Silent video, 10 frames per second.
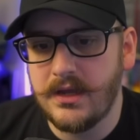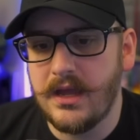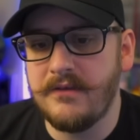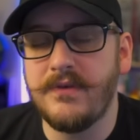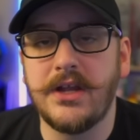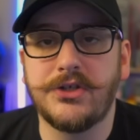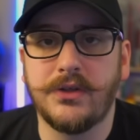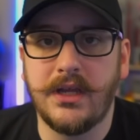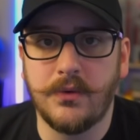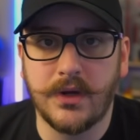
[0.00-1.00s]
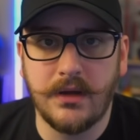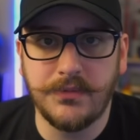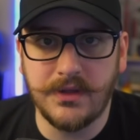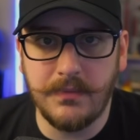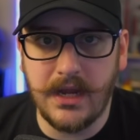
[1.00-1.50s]
Eventually it will come
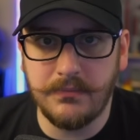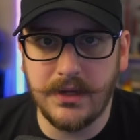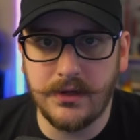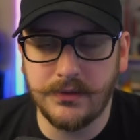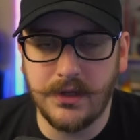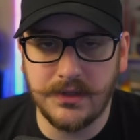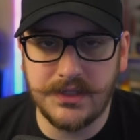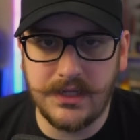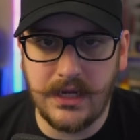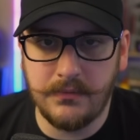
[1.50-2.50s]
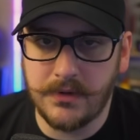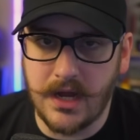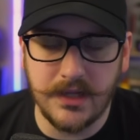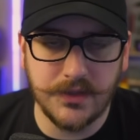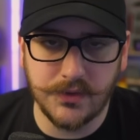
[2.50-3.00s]
to the main build on Steam.
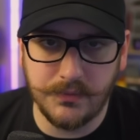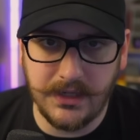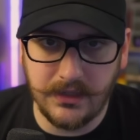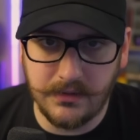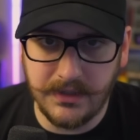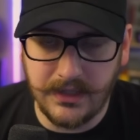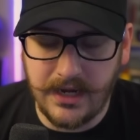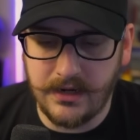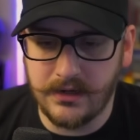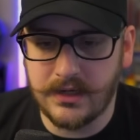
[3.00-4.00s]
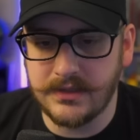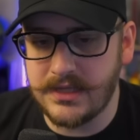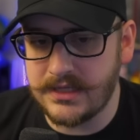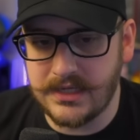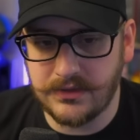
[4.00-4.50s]
Consoles will be a little bit later, because
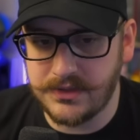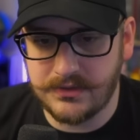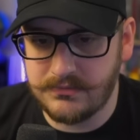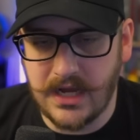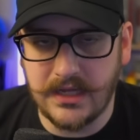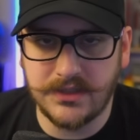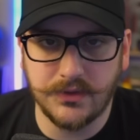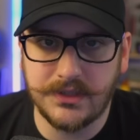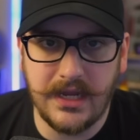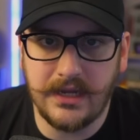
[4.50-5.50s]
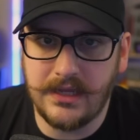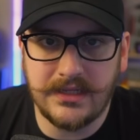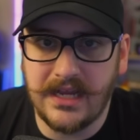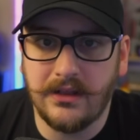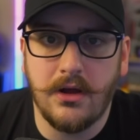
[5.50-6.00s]
that's how just consoles take. They
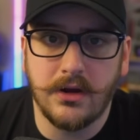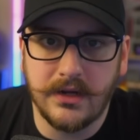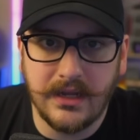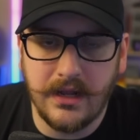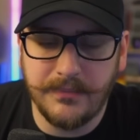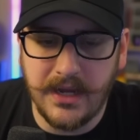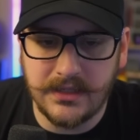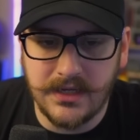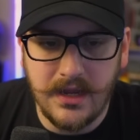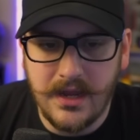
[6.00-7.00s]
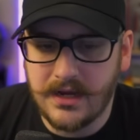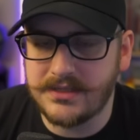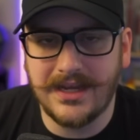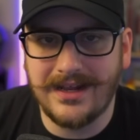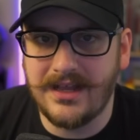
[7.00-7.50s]
take longer to get updates because
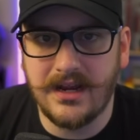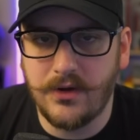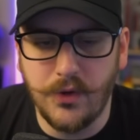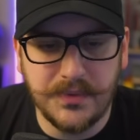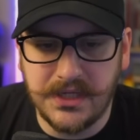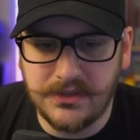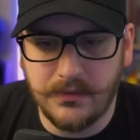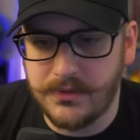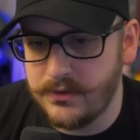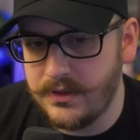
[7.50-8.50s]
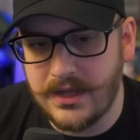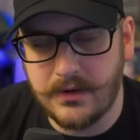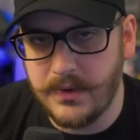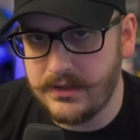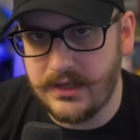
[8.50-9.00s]
they got a lot of hoops to jump through, a lot
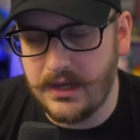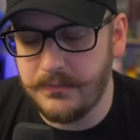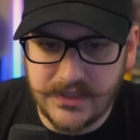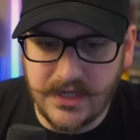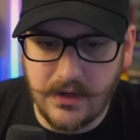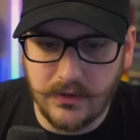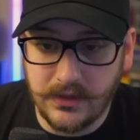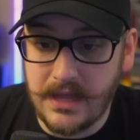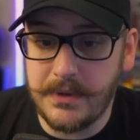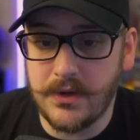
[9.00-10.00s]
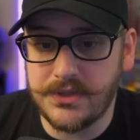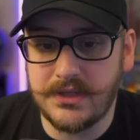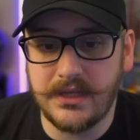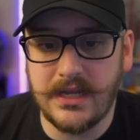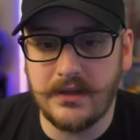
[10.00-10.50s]
of red tape. So let me know what you
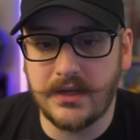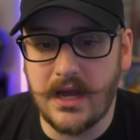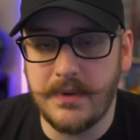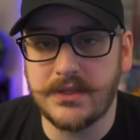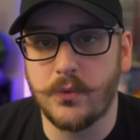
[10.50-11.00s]
think down in the comments.